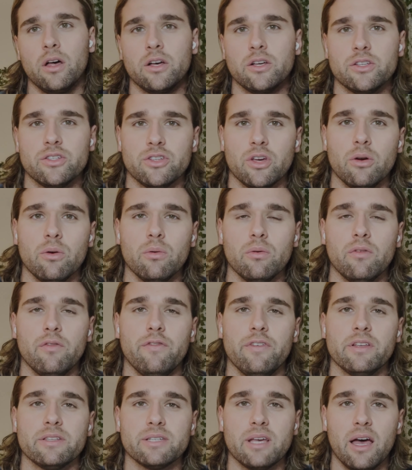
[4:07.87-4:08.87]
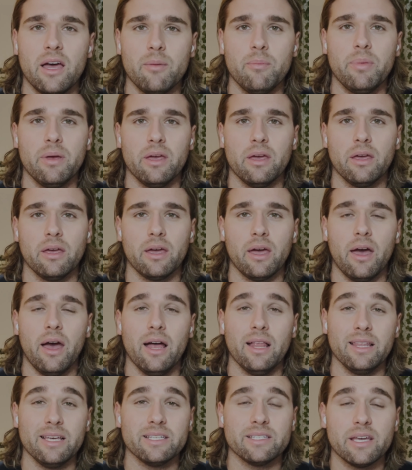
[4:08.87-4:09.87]
So for the time being,
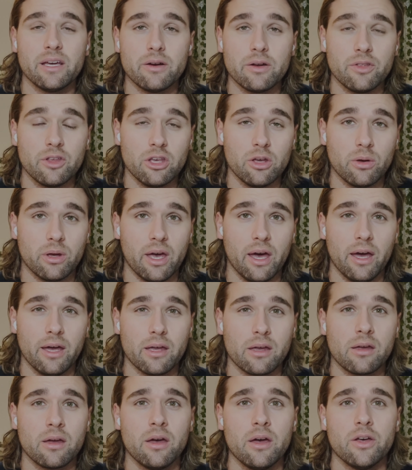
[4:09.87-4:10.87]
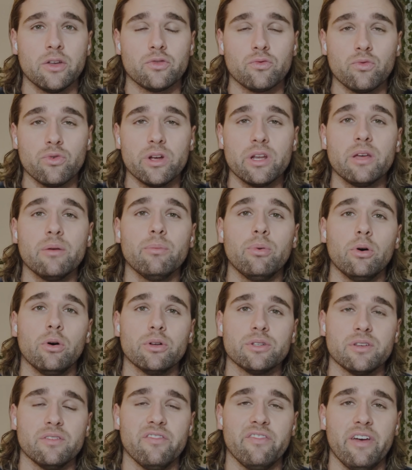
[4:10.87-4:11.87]
at least here in the UK, it's really
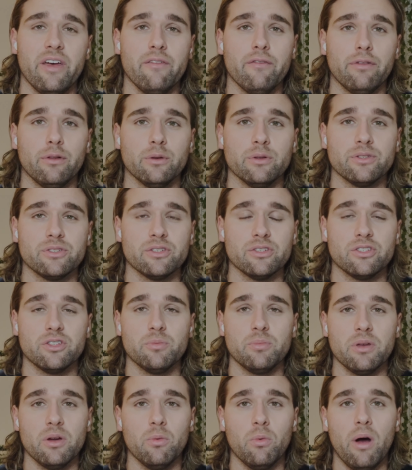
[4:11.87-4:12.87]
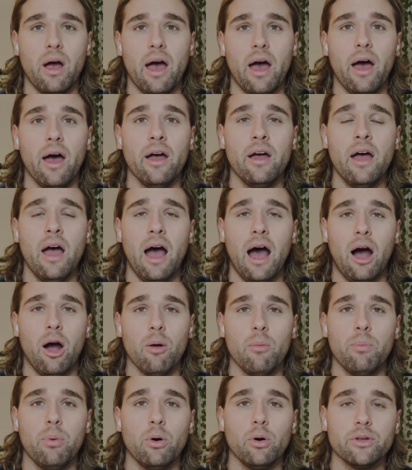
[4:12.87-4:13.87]
important for influencers to be aware how
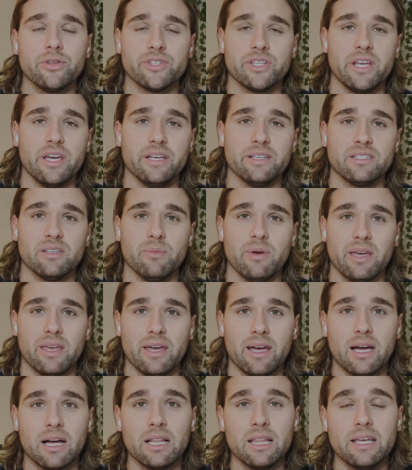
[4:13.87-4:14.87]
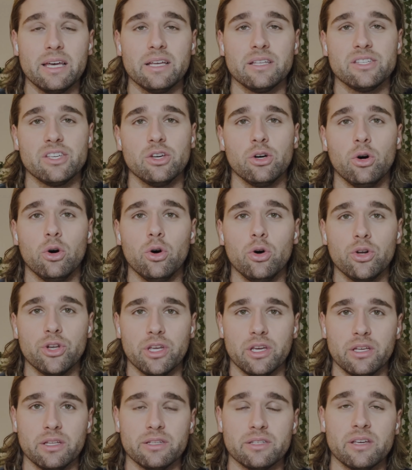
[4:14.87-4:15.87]
important it is to make it clear to your
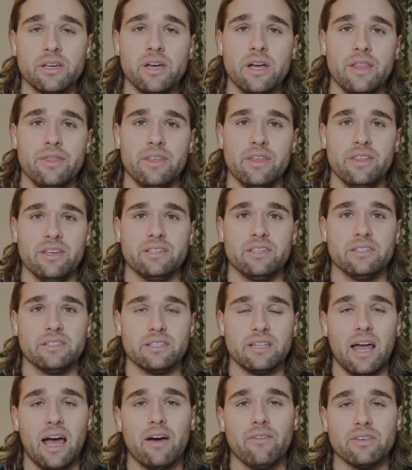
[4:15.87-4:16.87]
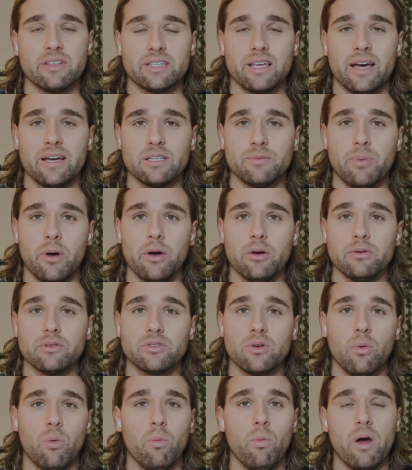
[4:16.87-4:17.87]
audience that this is an advertised
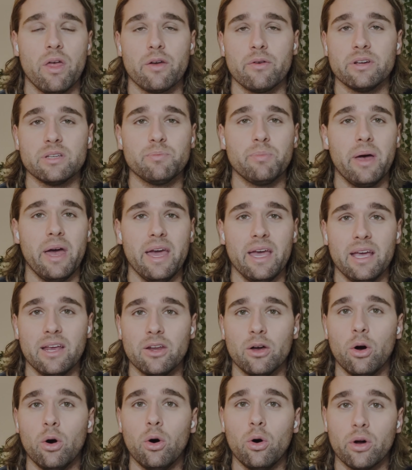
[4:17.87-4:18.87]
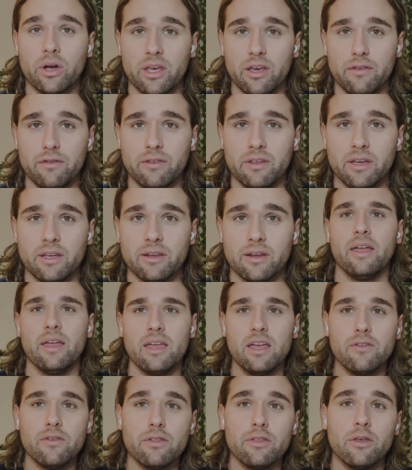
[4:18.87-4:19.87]
post, whether it's paid or gifted,
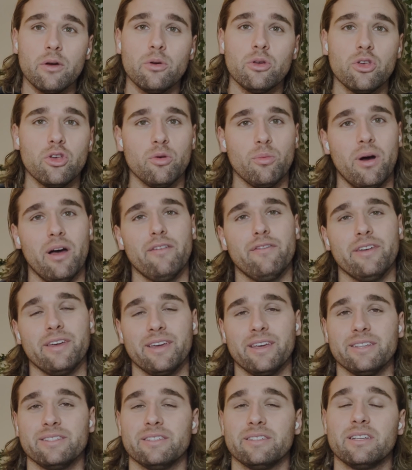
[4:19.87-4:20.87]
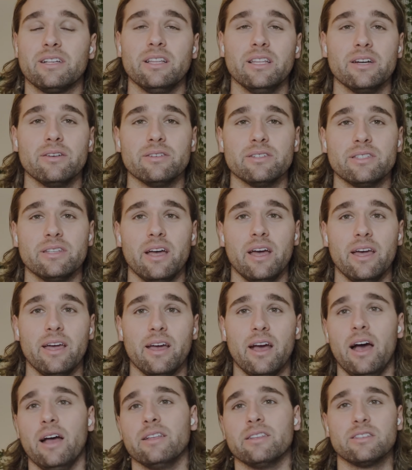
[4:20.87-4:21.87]
even though you might think it's as clear as
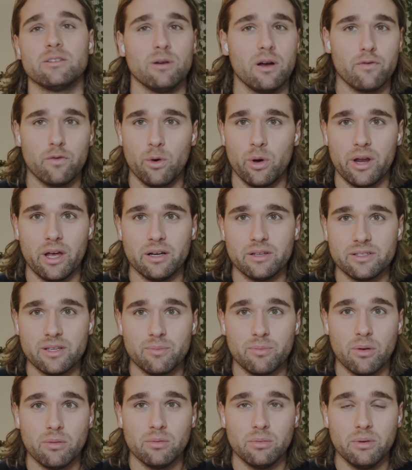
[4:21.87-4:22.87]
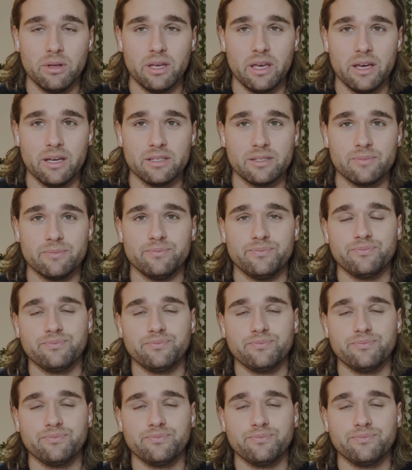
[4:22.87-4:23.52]
day, and to everyone else it probably is.